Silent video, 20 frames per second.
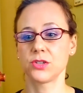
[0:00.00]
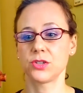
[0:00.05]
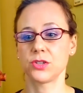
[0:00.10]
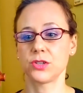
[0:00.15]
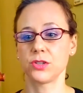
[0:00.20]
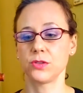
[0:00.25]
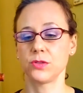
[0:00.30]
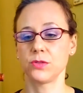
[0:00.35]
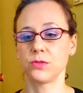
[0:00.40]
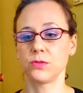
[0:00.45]

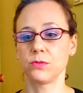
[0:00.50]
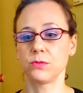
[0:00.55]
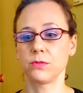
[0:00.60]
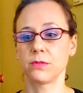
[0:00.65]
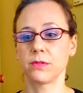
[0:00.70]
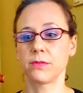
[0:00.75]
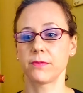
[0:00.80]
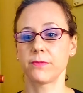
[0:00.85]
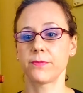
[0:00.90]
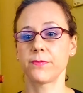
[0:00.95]
to
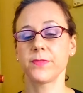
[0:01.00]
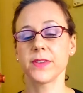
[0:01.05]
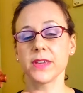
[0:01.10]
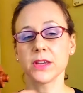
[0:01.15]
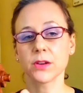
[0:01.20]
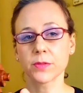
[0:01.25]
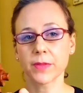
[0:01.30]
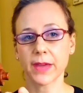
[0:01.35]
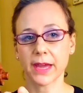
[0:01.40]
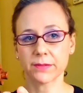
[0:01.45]

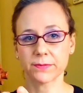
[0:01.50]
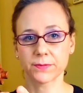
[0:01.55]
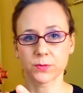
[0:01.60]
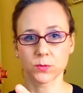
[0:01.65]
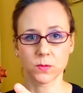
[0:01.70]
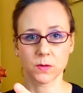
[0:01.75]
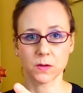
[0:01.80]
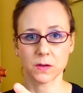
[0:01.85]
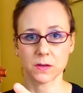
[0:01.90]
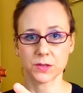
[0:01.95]
feel that
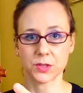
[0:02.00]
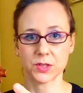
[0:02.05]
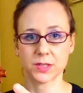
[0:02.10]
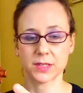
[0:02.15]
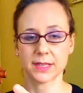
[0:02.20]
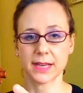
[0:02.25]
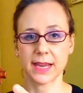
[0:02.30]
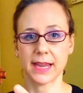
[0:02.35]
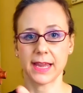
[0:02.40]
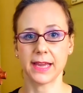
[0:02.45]

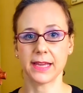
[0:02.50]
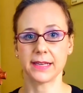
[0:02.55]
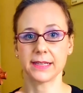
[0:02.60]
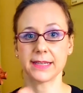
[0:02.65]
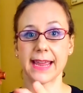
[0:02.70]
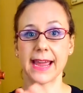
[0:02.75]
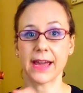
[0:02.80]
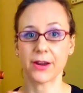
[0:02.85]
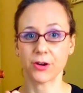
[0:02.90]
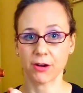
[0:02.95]
force and
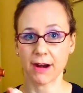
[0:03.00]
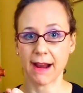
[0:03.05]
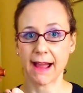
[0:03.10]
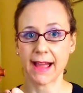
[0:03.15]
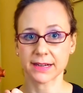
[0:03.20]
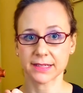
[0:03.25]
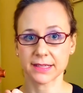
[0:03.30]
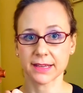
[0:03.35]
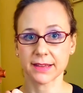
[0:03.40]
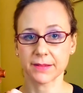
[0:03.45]

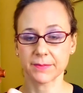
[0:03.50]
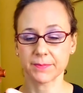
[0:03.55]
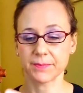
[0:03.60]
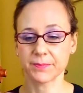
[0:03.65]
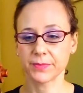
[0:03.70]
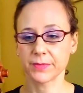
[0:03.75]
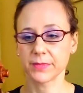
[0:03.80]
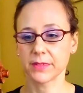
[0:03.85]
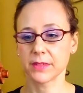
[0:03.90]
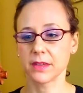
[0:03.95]
counteract it.
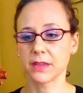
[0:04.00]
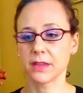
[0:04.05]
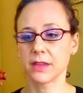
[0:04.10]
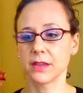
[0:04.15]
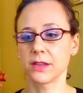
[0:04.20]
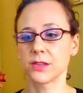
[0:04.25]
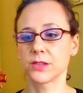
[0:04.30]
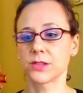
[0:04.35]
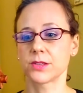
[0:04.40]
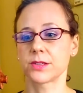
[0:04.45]

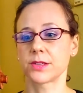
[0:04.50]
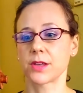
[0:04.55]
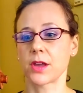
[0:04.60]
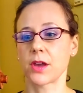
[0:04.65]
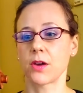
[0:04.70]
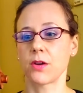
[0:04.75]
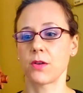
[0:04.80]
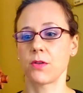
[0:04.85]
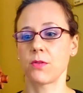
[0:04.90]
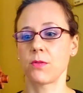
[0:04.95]

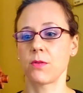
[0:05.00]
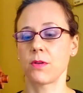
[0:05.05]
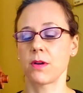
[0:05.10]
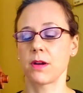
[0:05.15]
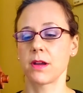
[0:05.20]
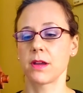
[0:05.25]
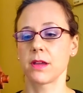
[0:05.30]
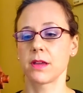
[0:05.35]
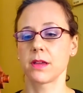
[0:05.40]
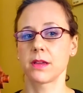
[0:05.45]
So
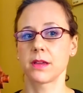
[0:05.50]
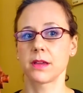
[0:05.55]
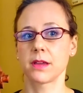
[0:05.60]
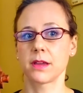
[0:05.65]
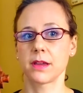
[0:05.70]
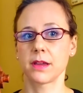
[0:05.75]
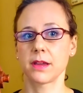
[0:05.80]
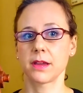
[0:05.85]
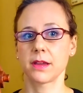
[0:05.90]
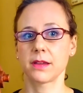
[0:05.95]

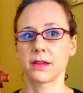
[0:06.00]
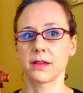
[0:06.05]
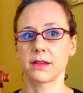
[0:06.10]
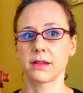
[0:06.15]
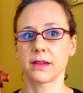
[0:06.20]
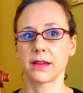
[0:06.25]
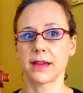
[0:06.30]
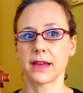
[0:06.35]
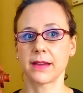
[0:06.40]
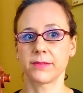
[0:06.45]

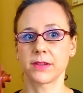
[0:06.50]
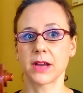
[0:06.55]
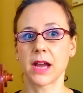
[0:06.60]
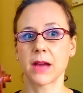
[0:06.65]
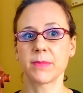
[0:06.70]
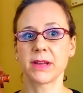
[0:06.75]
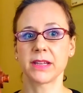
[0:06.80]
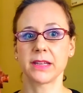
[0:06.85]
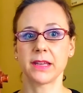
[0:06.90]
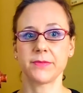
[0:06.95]
I've got
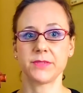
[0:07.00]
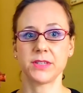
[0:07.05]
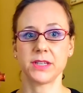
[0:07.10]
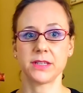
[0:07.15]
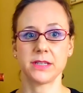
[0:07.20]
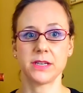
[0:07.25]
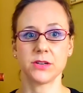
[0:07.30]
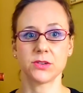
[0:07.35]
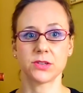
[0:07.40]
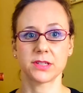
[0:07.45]
my left hand
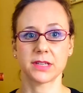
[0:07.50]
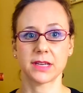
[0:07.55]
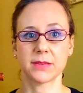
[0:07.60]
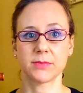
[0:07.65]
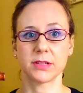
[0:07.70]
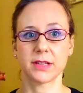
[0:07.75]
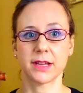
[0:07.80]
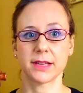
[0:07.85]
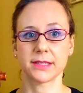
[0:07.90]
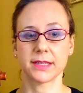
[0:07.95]
here
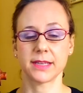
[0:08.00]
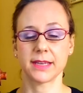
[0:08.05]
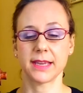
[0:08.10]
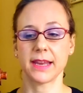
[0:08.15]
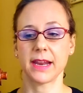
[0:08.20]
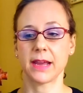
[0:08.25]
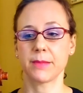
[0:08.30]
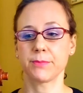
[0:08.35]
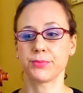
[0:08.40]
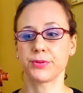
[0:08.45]
stabilizing, and
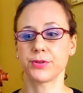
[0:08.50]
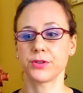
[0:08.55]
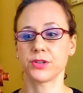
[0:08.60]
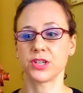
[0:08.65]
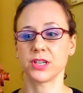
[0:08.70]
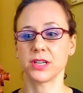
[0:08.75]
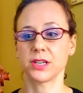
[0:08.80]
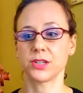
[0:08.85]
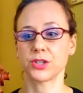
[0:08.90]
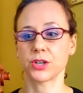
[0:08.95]
I'm
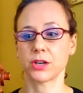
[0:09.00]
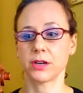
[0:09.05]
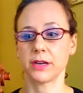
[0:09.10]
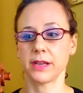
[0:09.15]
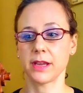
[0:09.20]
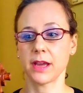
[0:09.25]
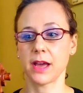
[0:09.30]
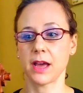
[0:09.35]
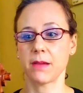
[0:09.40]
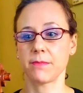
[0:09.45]
pushing and
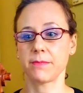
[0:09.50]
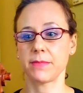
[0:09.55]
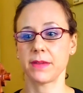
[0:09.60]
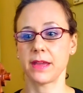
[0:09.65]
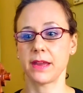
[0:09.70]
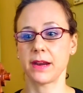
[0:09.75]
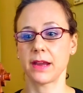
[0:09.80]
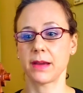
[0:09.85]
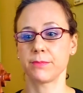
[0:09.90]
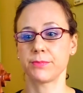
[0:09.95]
turning up,
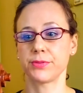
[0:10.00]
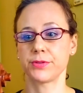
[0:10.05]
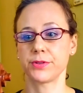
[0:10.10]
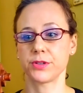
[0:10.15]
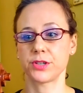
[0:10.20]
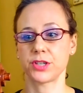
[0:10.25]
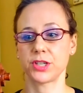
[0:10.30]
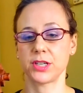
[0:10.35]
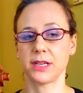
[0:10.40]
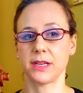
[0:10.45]
and I'm
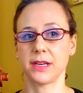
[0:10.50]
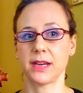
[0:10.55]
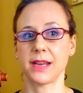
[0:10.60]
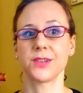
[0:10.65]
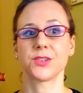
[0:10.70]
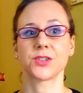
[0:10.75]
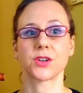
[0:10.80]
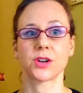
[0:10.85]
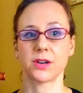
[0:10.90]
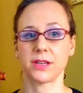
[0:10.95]
pushing
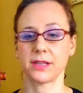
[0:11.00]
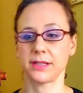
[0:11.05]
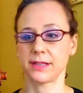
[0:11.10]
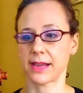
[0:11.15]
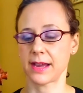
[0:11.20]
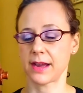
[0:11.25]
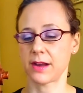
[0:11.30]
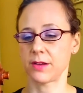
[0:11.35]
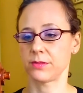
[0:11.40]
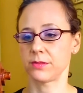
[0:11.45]
and turning
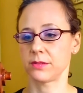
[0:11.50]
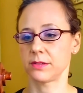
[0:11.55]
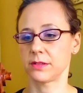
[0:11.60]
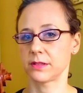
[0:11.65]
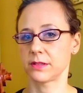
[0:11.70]
down.